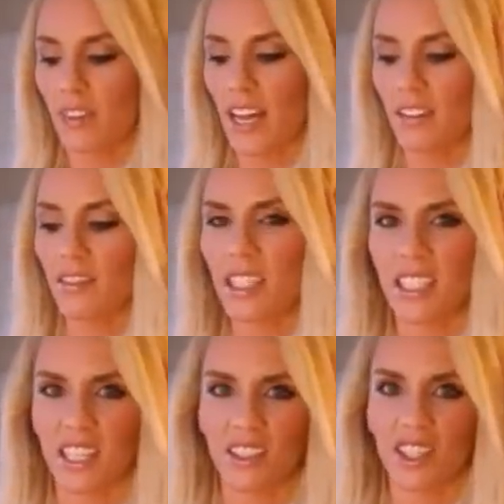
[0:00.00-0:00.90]
kind of
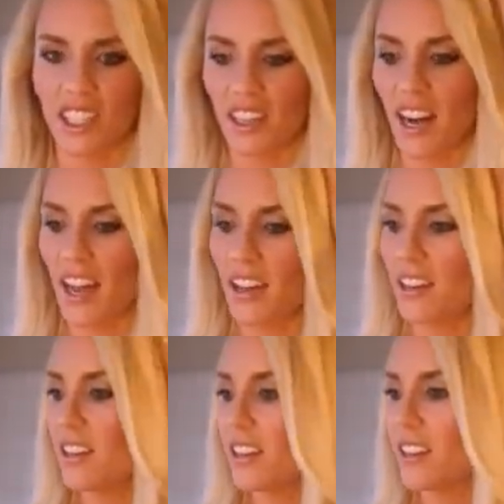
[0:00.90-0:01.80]
sticks to your
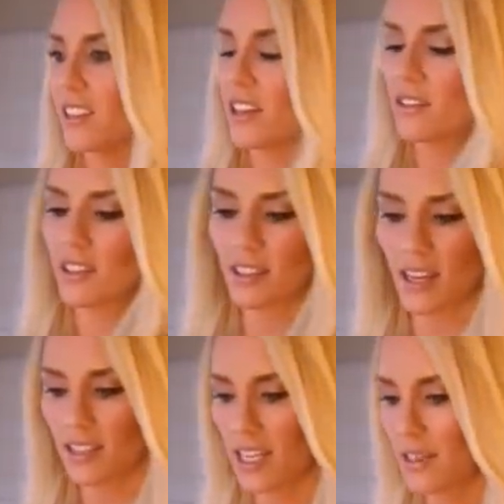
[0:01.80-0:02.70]
head. Sounds
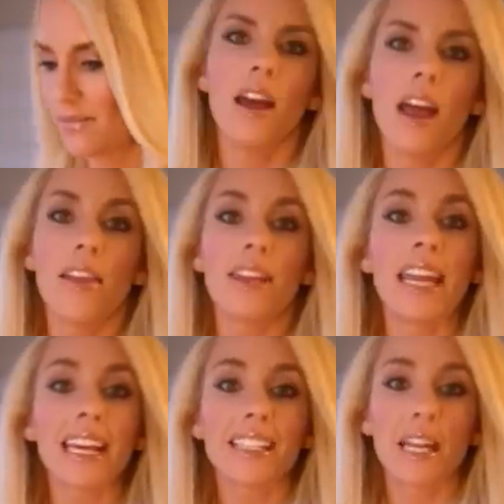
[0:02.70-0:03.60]
disgusting. The
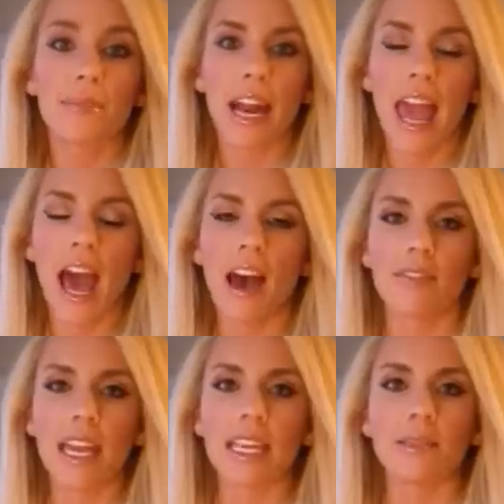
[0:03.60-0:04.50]
next tip that I
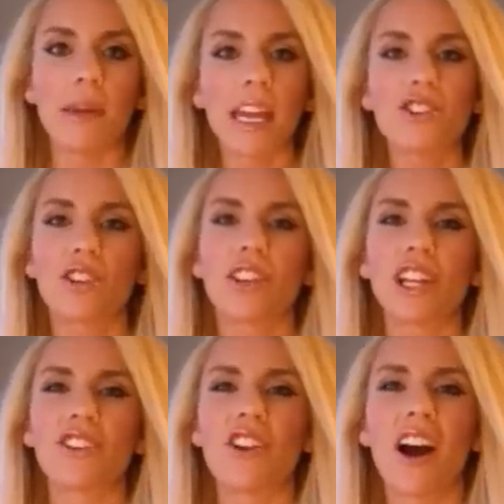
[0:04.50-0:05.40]
have is making sure that
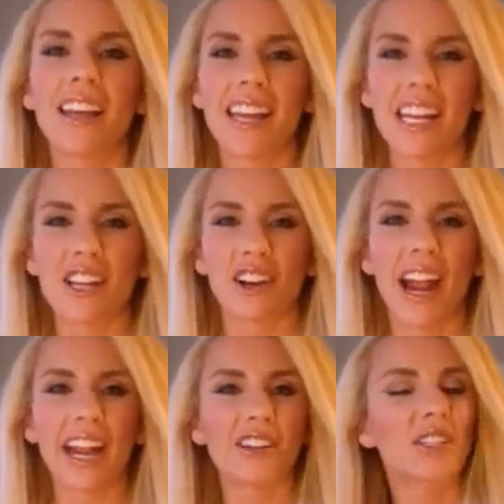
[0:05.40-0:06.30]
you're not getting your
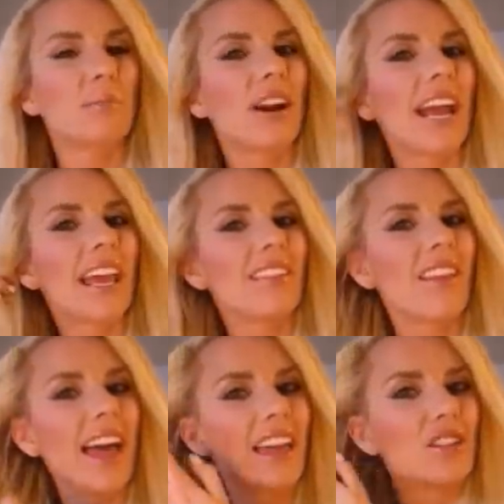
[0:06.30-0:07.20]
hairspray
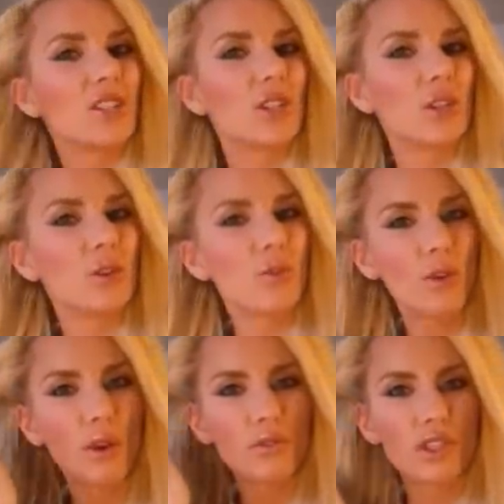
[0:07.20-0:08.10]
like too
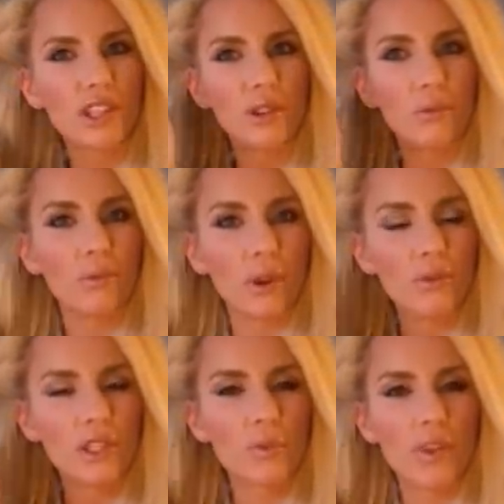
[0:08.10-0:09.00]
close to your
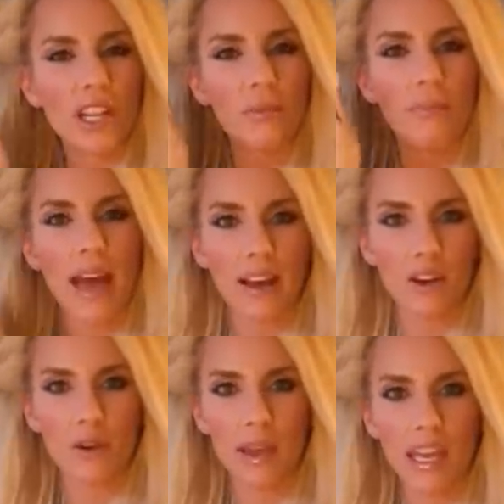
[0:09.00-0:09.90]
roots when you're
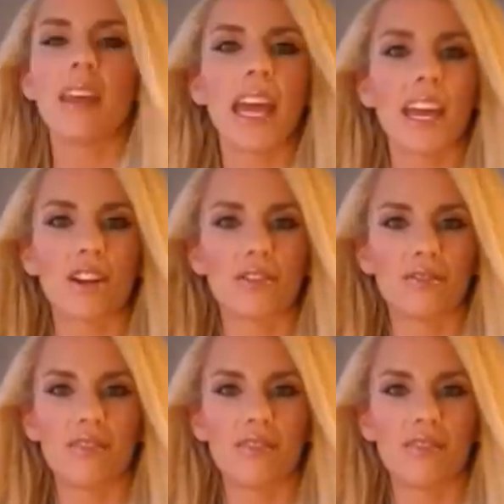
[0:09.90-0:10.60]
backcombing. It